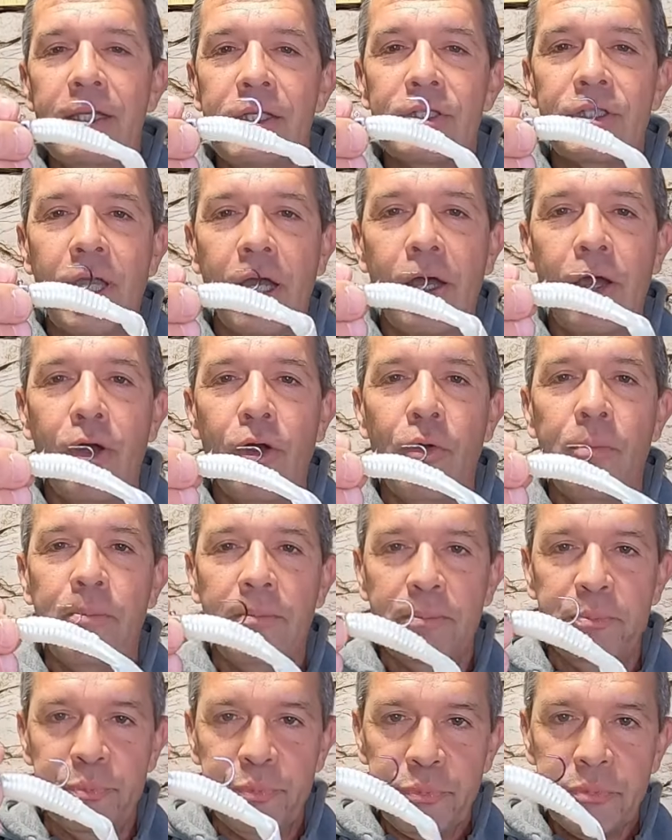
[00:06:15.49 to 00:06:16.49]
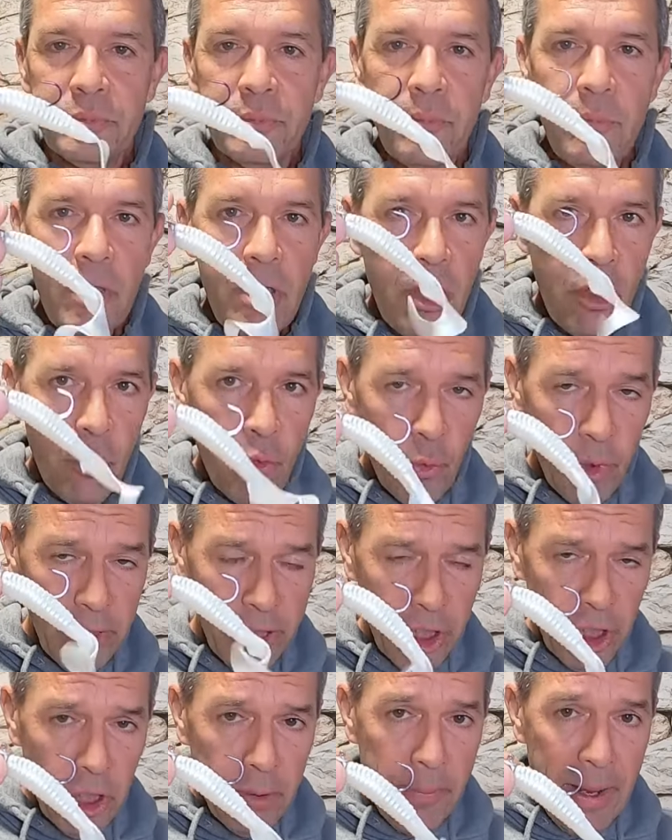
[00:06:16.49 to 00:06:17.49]
So
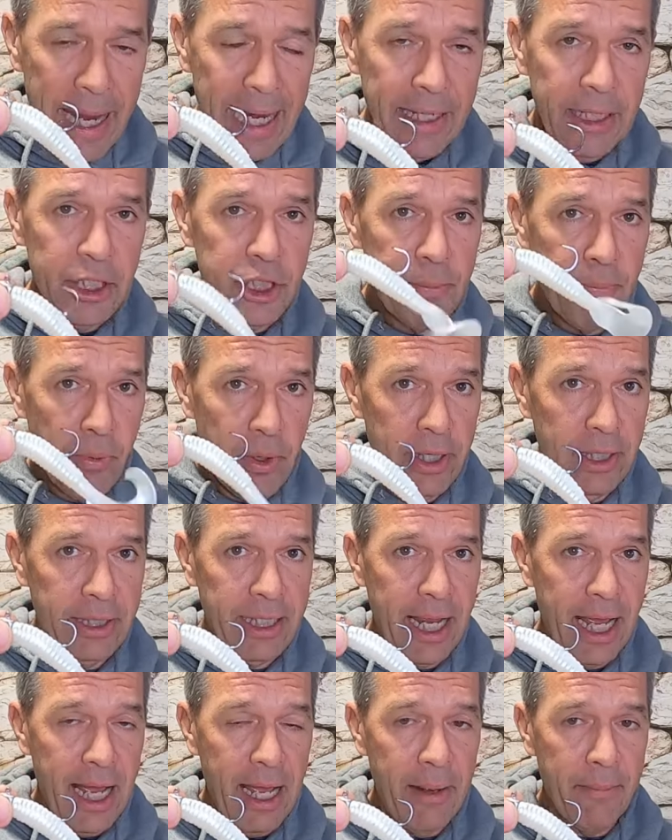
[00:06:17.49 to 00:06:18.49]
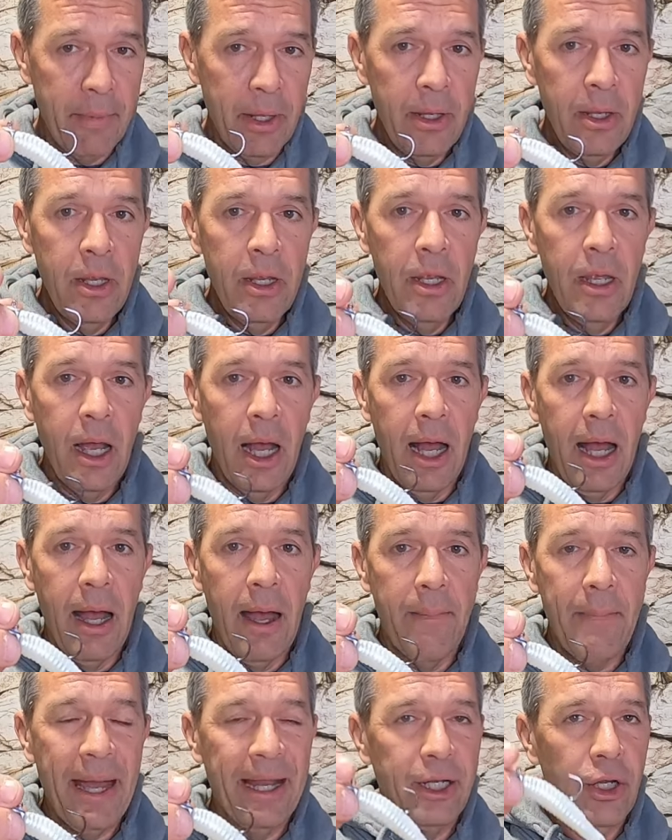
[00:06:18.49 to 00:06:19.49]
really good bait in the springtime.
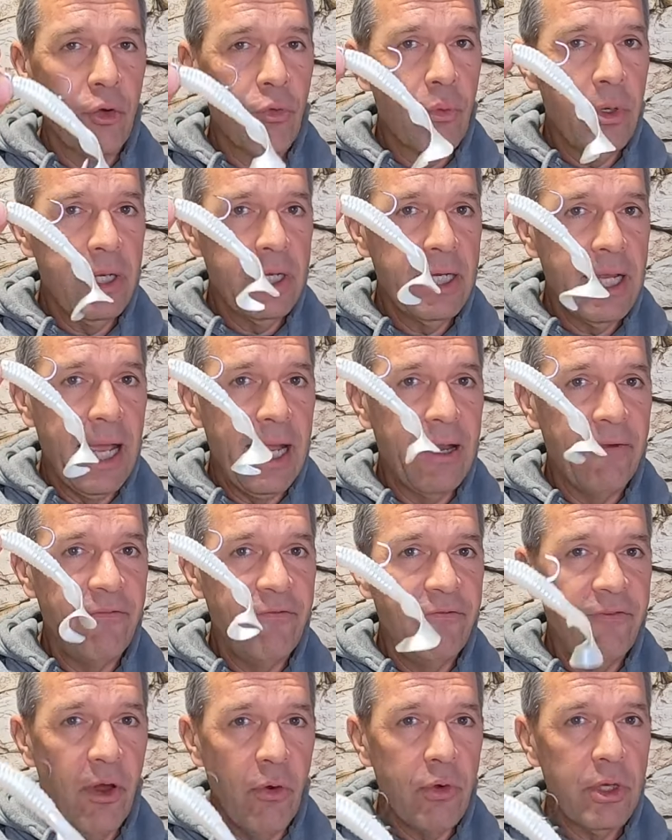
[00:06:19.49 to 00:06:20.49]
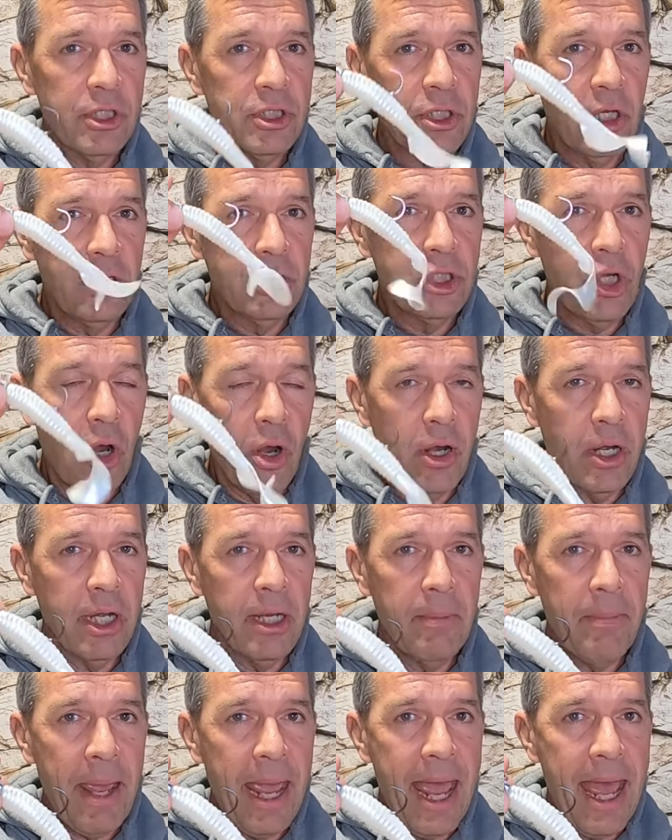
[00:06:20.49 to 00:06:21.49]
I don't really kind of focus on
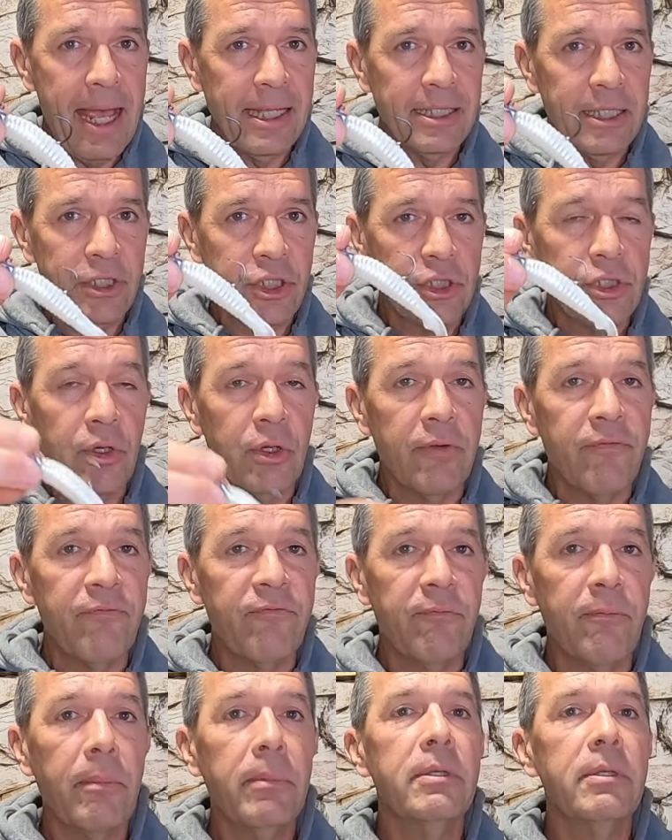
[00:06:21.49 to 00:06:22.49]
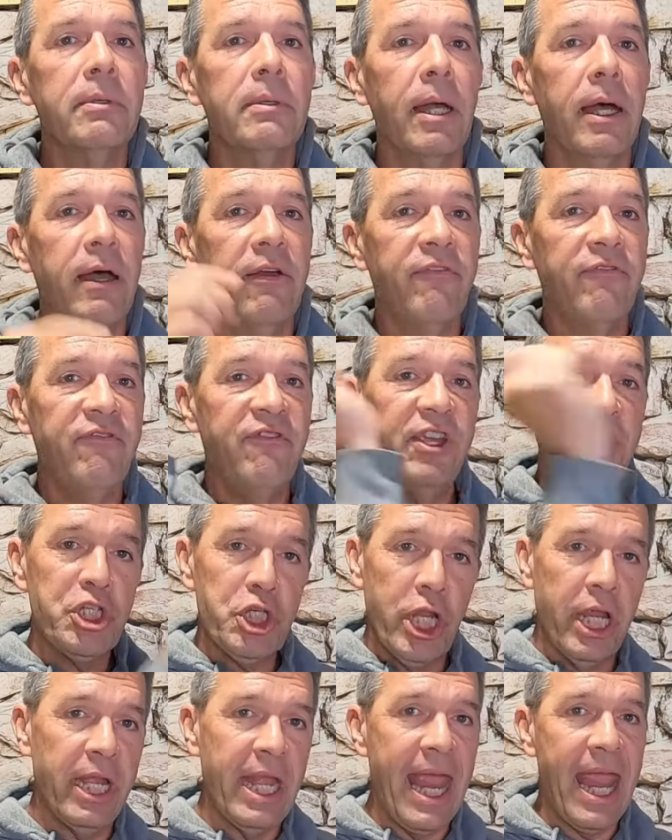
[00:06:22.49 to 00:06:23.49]
targeting bass. I'm just going to
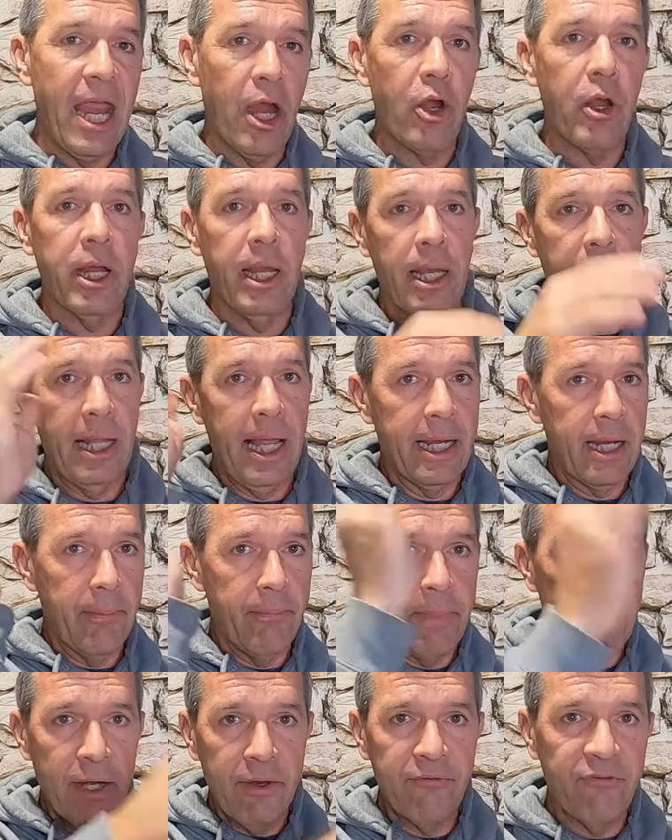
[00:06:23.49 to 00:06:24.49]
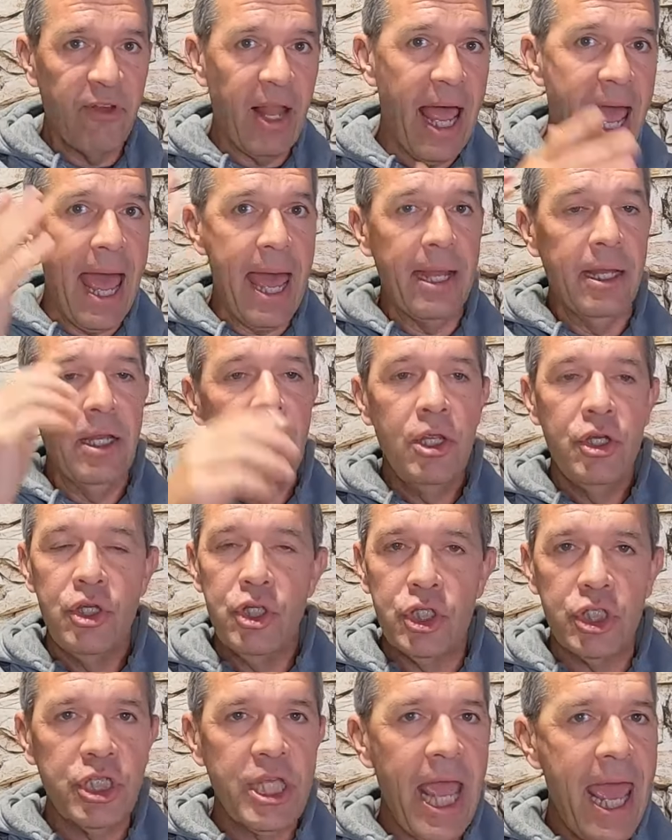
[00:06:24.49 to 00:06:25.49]
fish an area like a big flat.
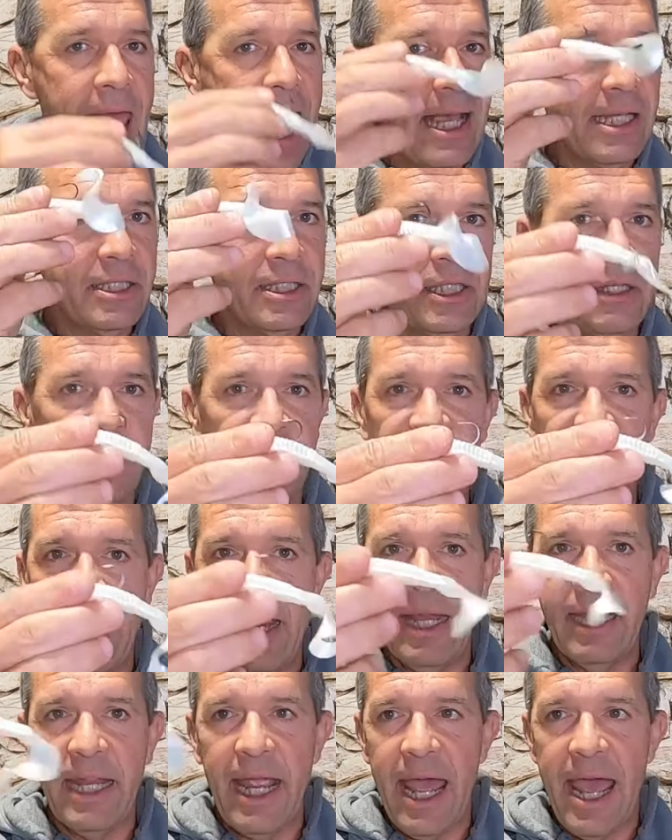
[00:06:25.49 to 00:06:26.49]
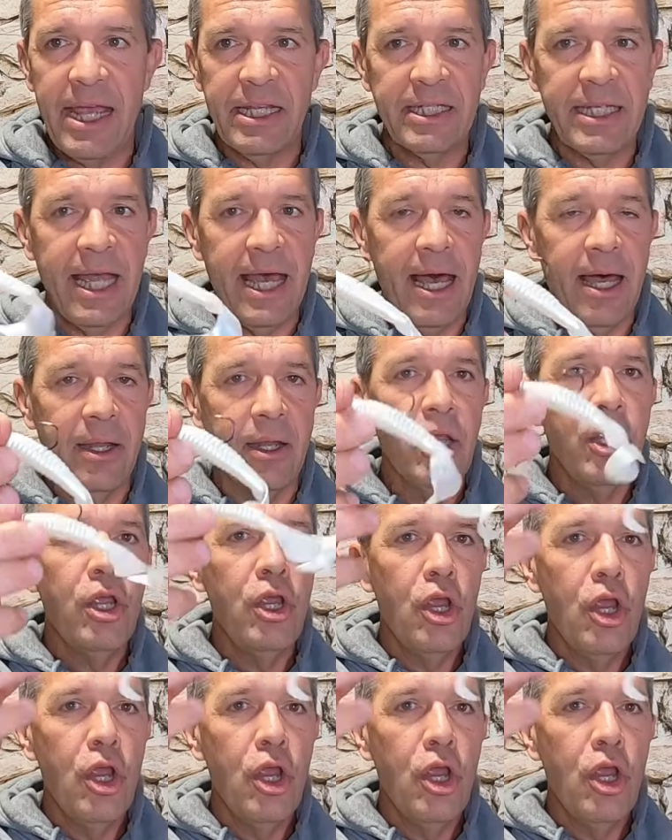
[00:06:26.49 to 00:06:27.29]
Just cast in, fan cast out.